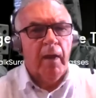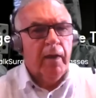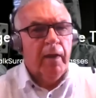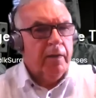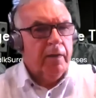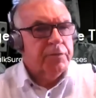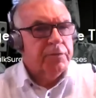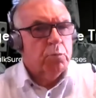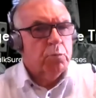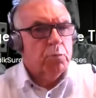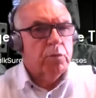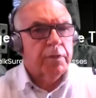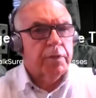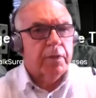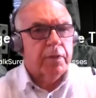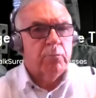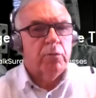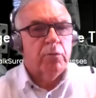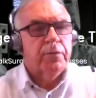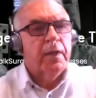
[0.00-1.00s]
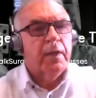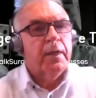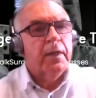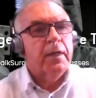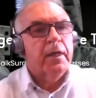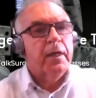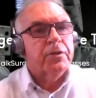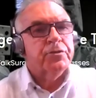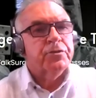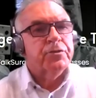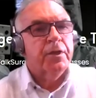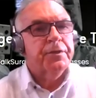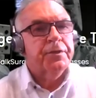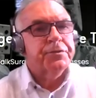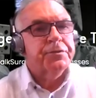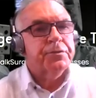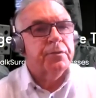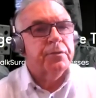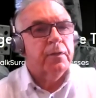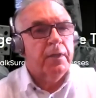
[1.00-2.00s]
Is working with the
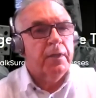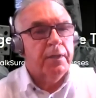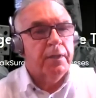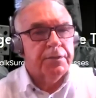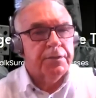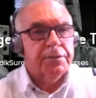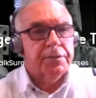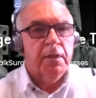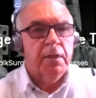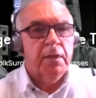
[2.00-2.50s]
NHS easy?